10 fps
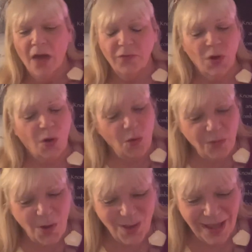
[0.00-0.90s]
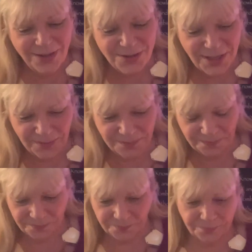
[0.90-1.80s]
For your overall energy,
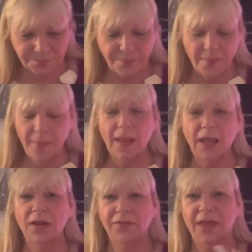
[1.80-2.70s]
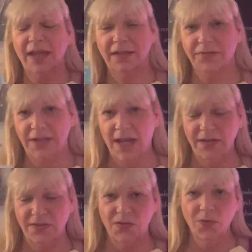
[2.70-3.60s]
you have that of the Knight
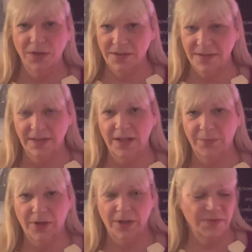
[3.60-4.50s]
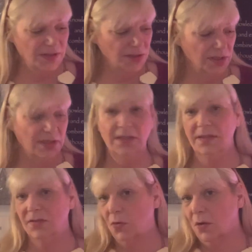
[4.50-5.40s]
of Swords in the upright position. It
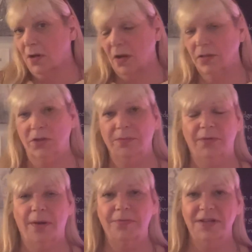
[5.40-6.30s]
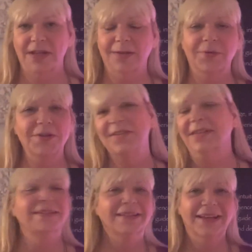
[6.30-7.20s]
is a court card, could be representing a
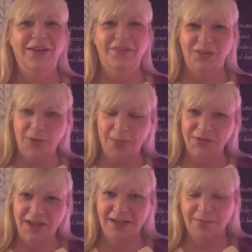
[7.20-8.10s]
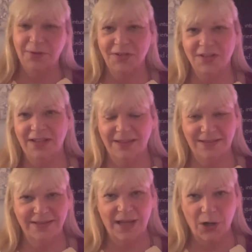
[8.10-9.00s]
person. If it's representing a person, this
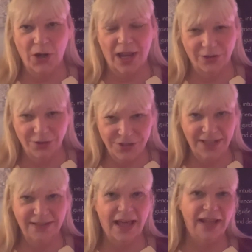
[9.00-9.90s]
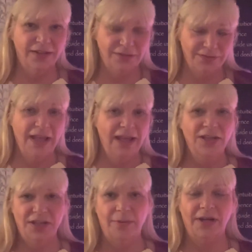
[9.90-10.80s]
is air energy, that of
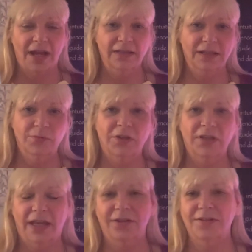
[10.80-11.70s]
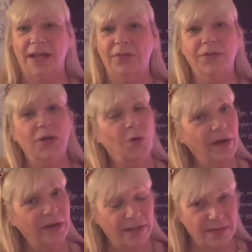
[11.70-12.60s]
Gemini, Libra, like yourself, and
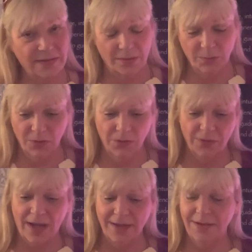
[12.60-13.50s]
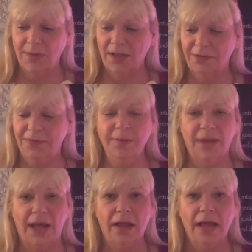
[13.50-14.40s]
Aquarius, Sun, Moon, or Rising, male or female.